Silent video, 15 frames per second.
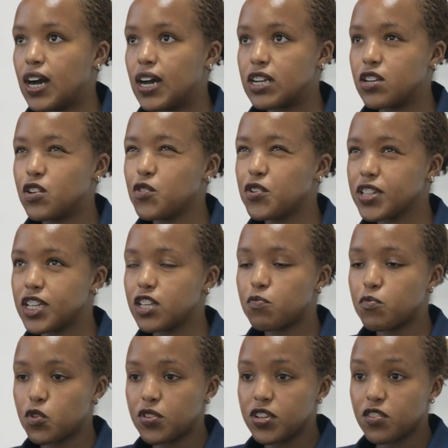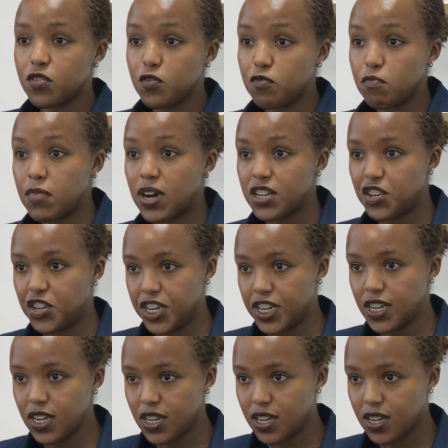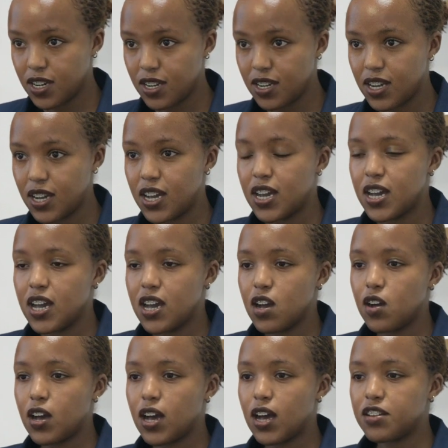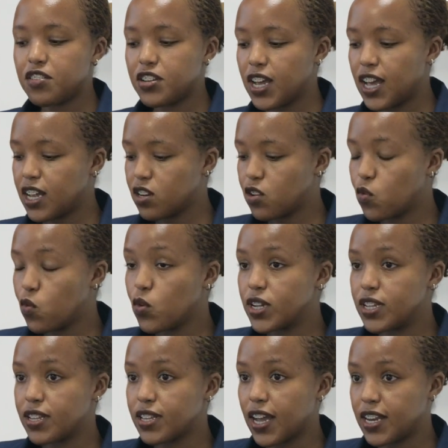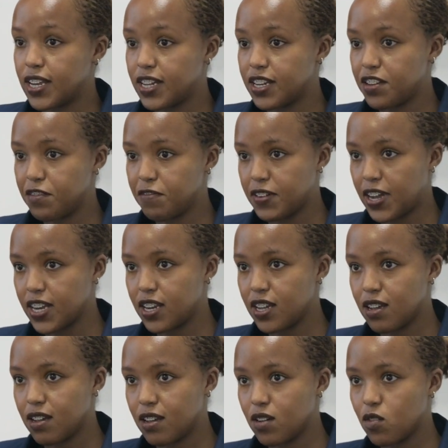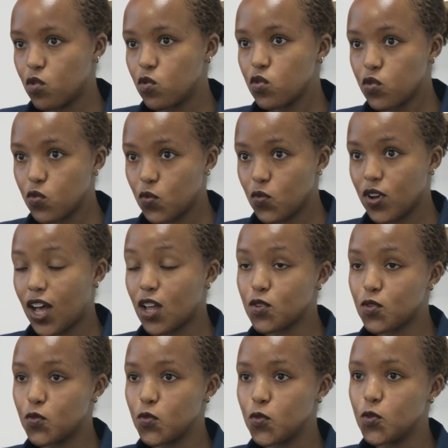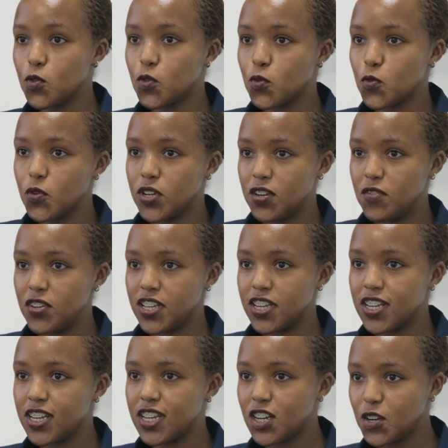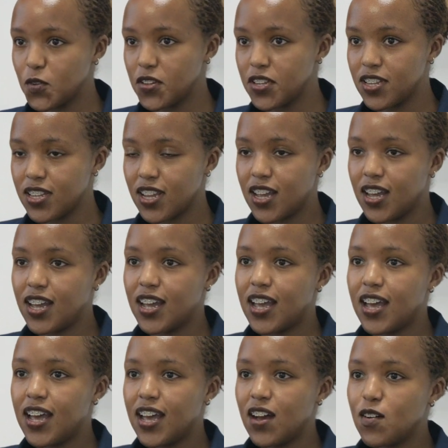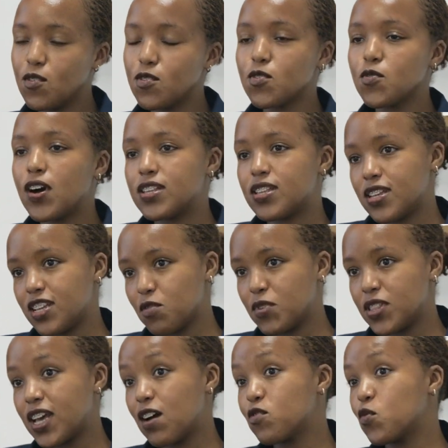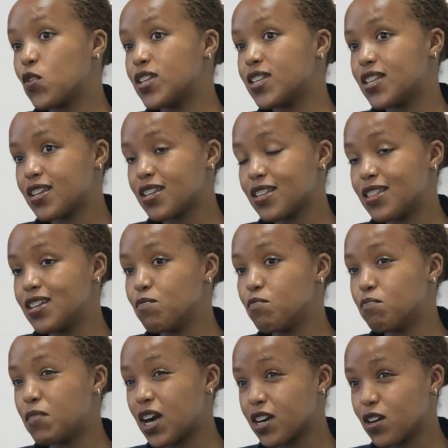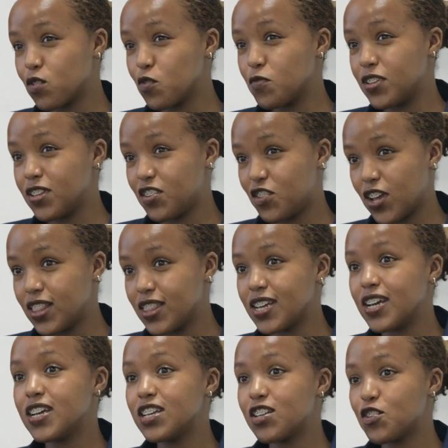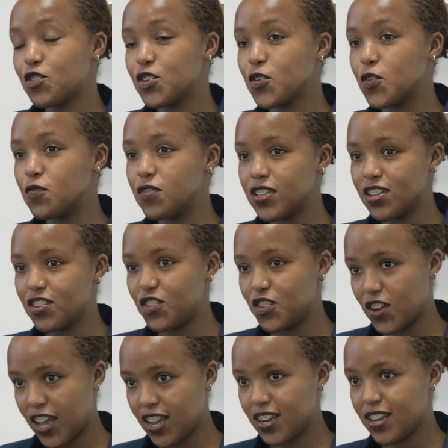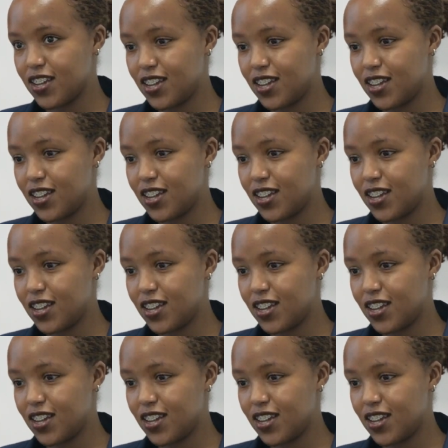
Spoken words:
During this process of matching, a child who is identified also has to go through investigations, also assessment. They have to assess the background of this child, the history of this child.